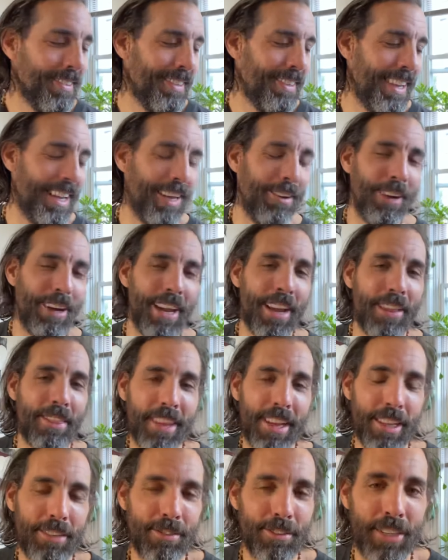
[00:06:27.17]
Anyway, hey,
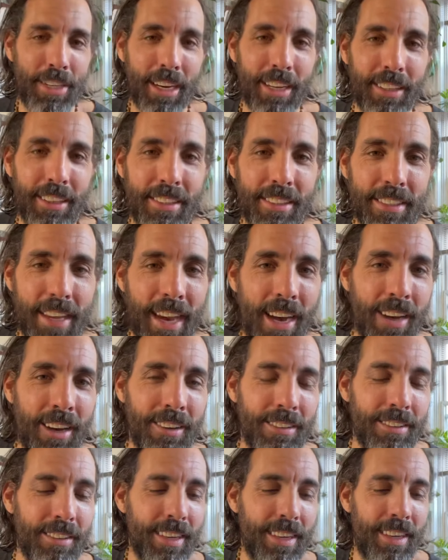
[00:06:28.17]
thanks for checking this
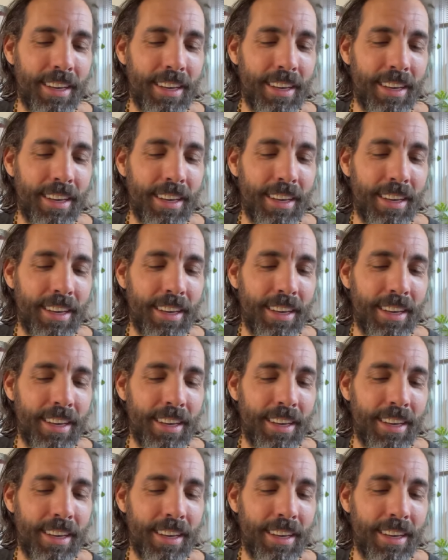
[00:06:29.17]
out.